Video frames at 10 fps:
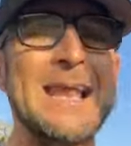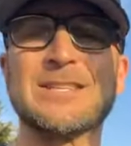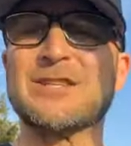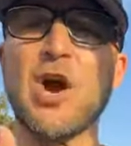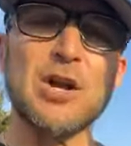And
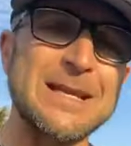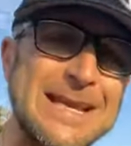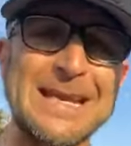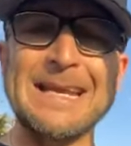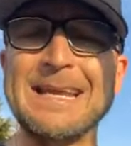I
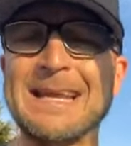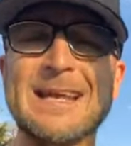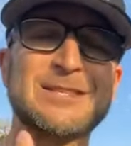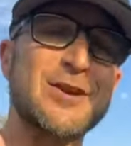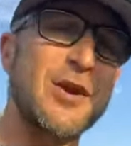started eating
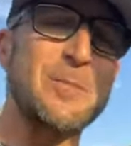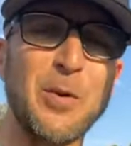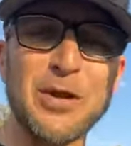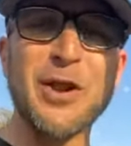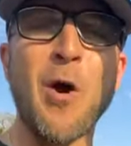and I started
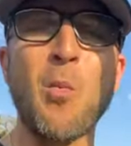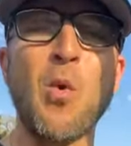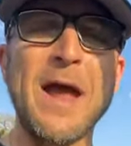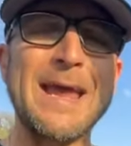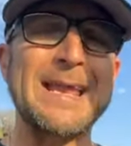putting on
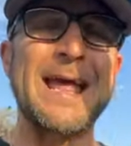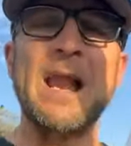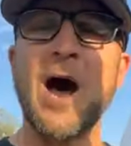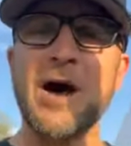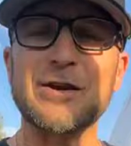weight,
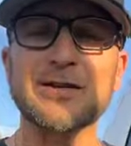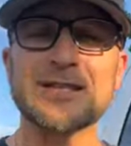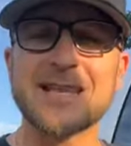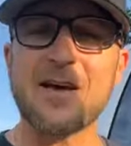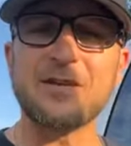and
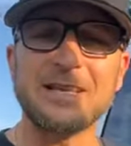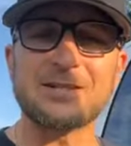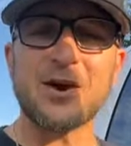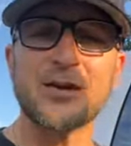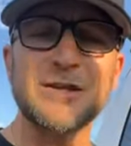
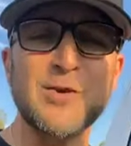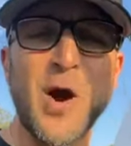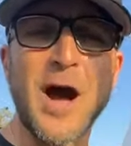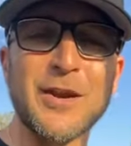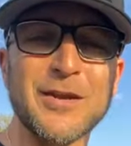170 turned into
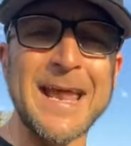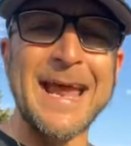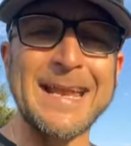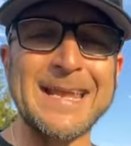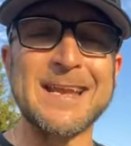
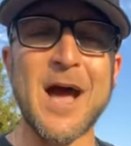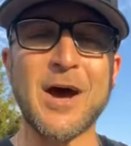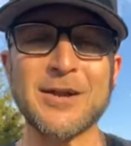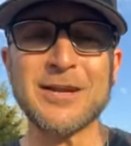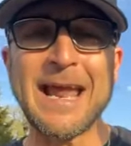180, and
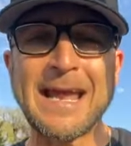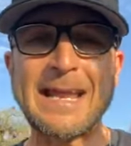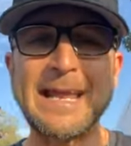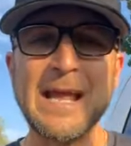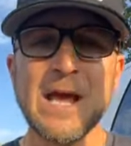
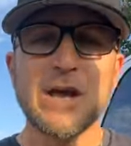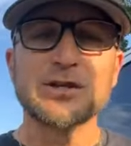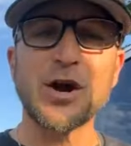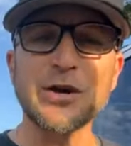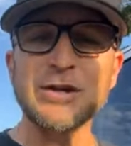180
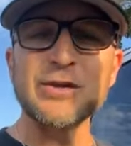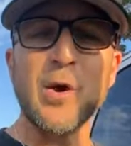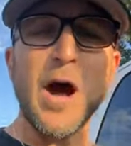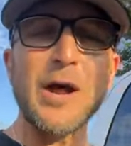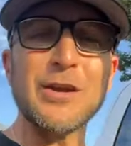turned
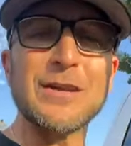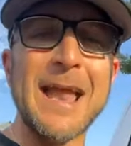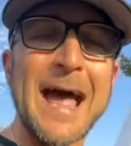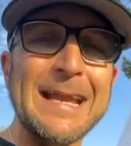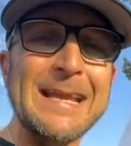into
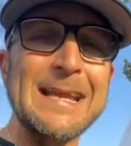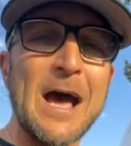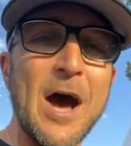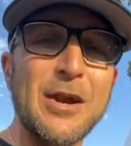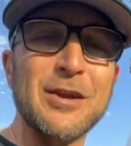190,
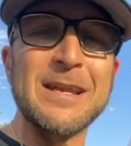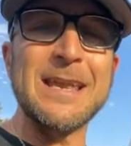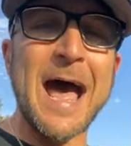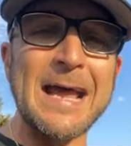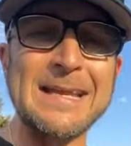and
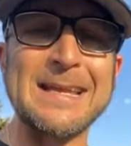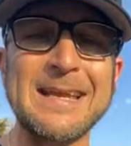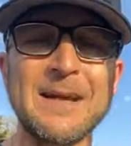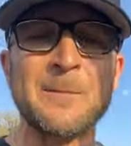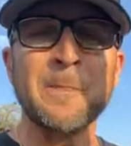
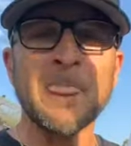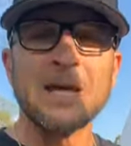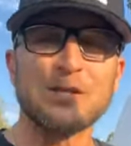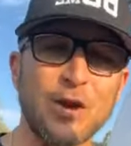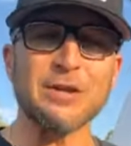190
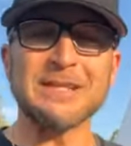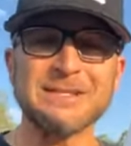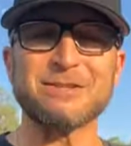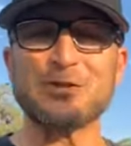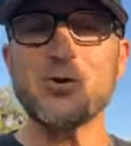turned
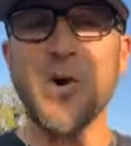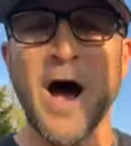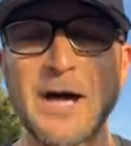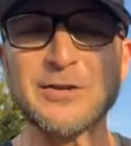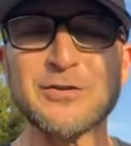into
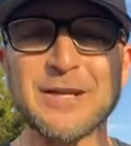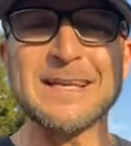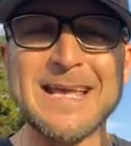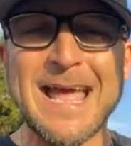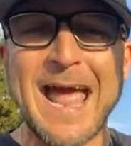
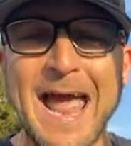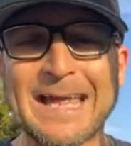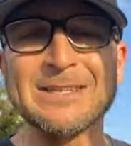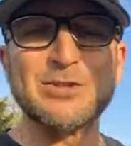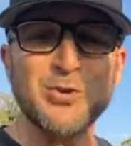200,
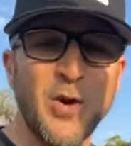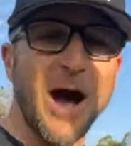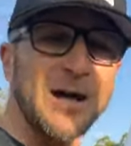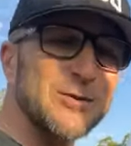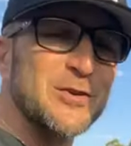and
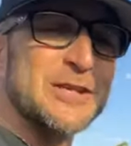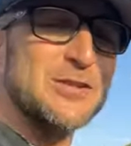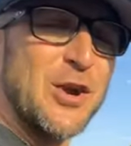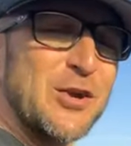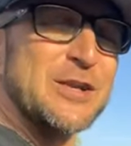
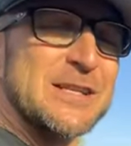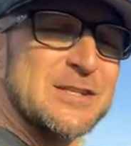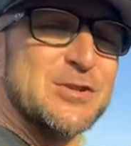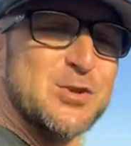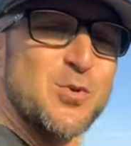200 turned
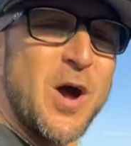into